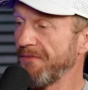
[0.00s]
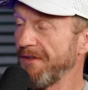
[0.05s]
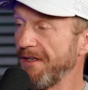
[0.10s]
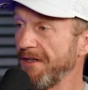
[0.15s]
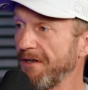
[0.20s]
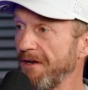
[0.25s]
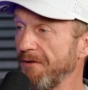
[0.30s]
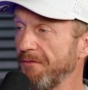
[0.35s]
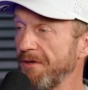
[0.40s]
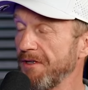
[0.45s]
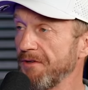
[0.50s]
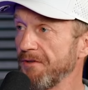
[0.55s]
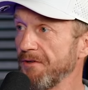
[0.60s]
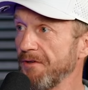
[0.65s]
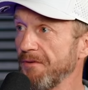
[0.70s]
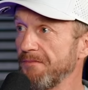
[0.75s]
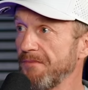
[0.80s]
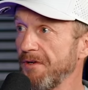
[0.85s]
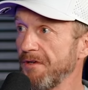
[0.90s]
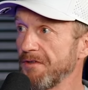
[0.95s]
You know, I went
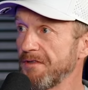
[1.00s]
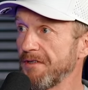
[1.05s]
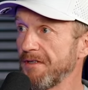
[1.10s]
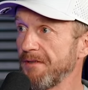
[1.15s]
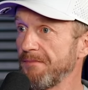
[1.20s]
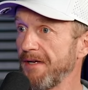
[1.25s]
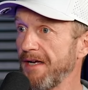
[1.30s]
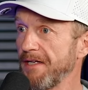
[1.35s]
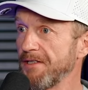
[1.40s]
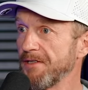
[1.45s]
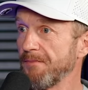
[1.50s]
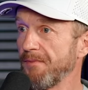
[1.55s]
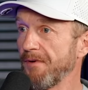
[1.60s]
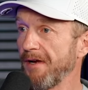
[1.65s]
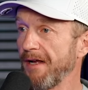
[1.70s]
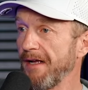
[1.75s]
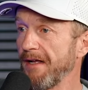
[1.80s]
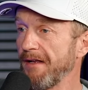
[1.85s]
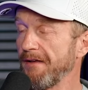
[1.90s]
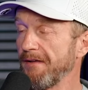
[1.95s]
through most of the major
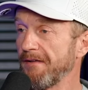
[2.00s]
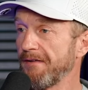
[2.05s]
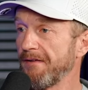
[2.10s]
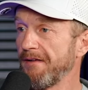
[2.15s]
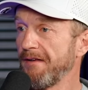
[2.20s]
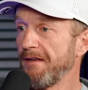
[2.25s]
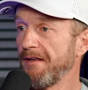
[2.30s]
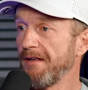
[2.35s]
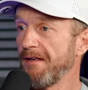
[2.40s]
brands